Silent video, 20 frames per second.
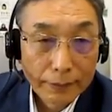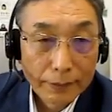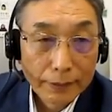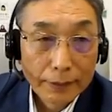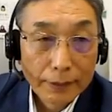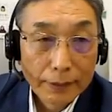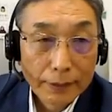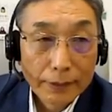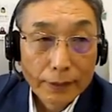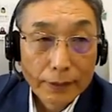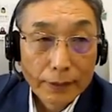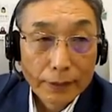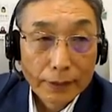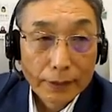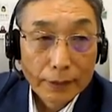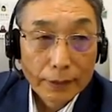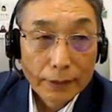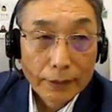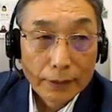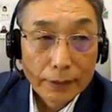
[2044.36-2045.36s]
So
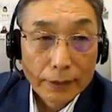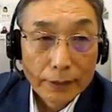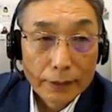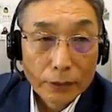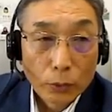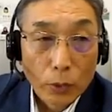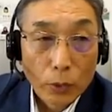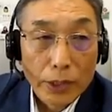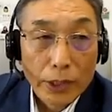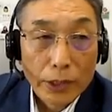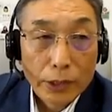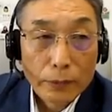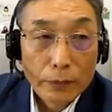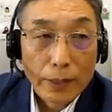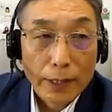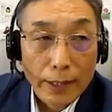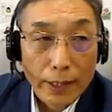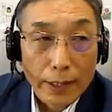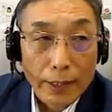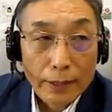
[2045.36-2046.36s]
children felt
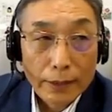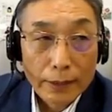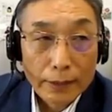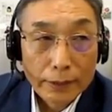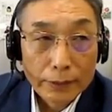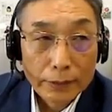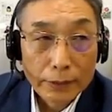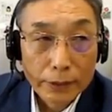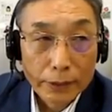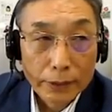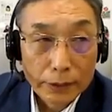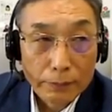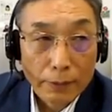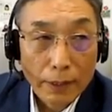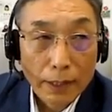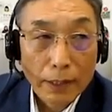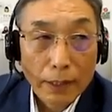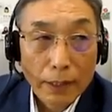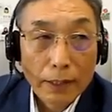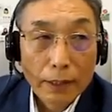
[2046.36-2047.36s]
very motivated
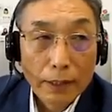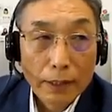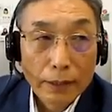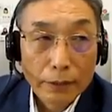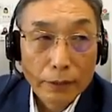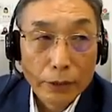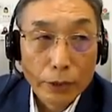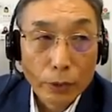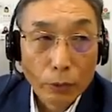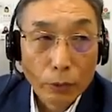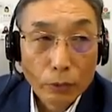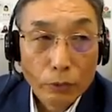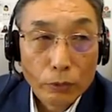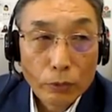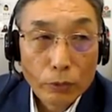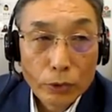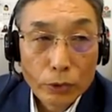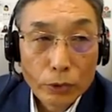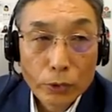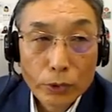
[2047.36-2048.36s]
and children
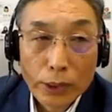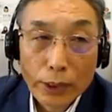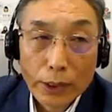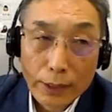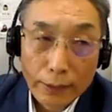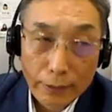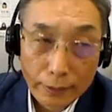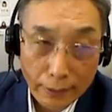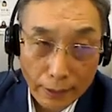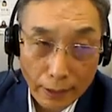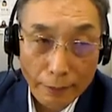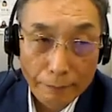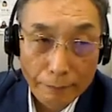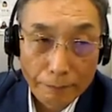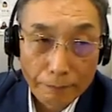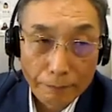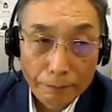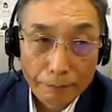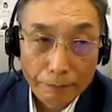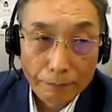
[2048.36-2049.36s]
accepted this very well.
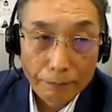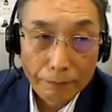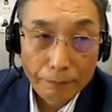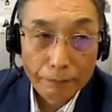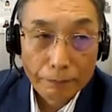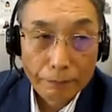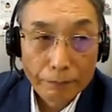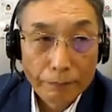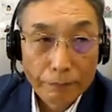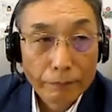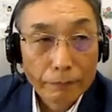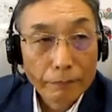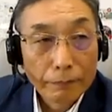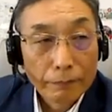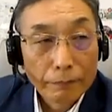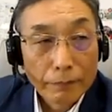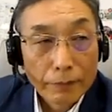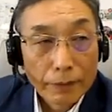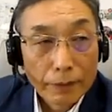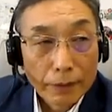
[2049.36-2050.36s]

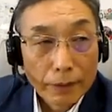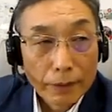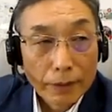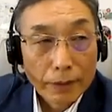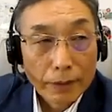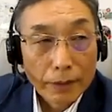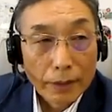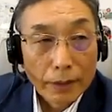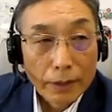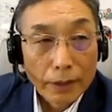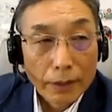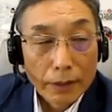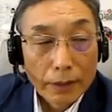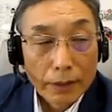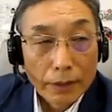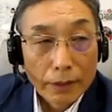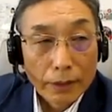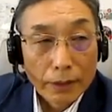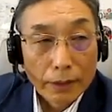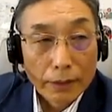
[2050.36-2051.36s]
And in addition,
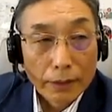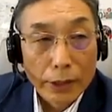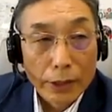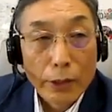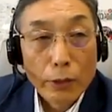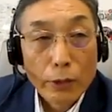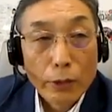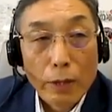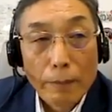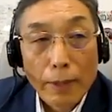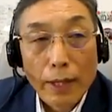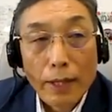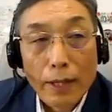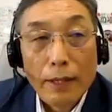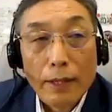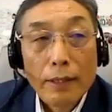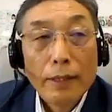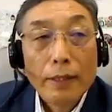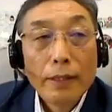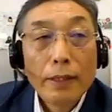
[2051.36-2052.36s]

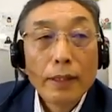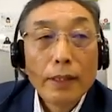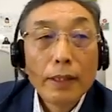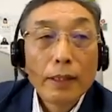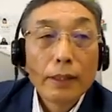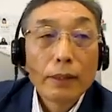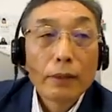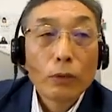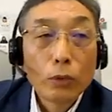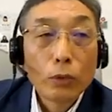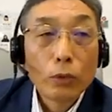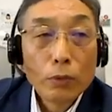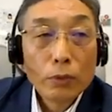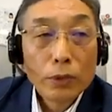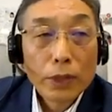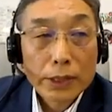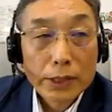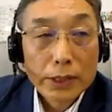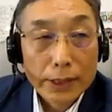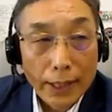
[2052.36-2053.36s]
uh, there,
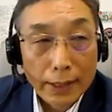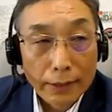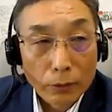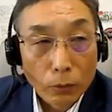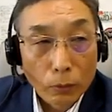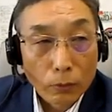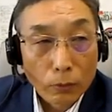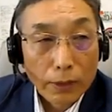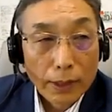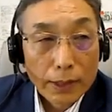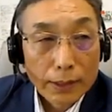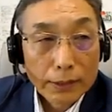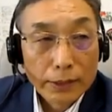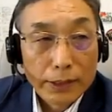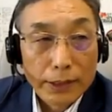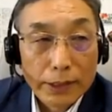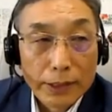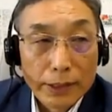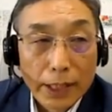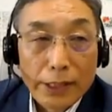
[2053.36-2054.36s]
are, there is an
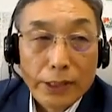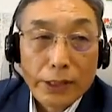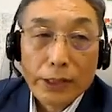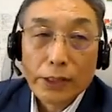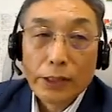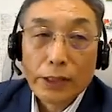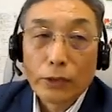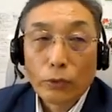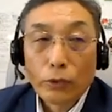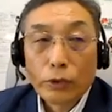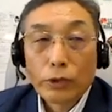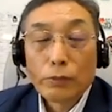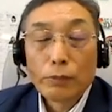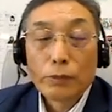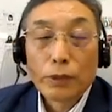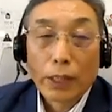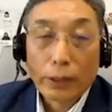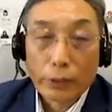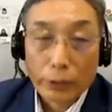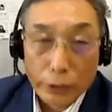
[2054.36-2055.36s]
interesting research
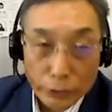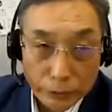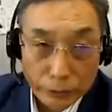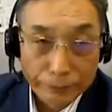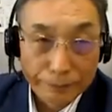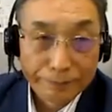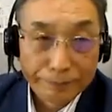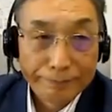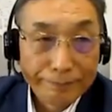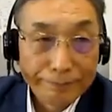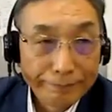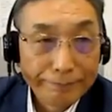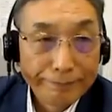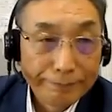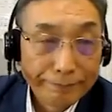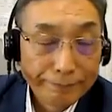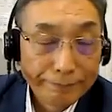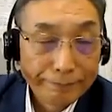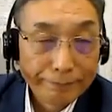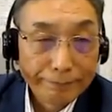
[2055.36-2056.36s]
in Japan, and
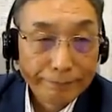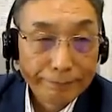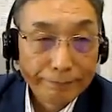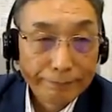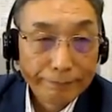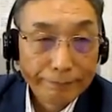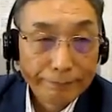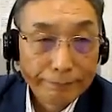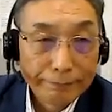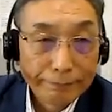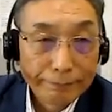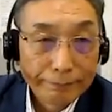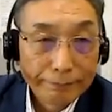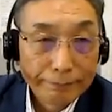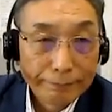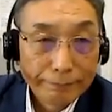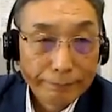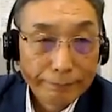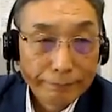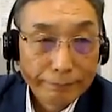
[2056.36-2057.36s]
according to the
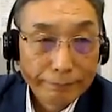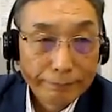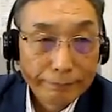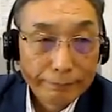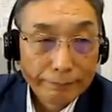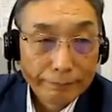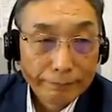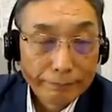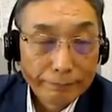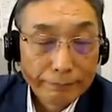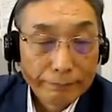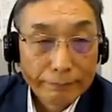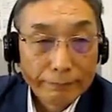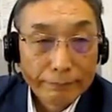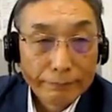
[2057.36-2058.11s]
study result,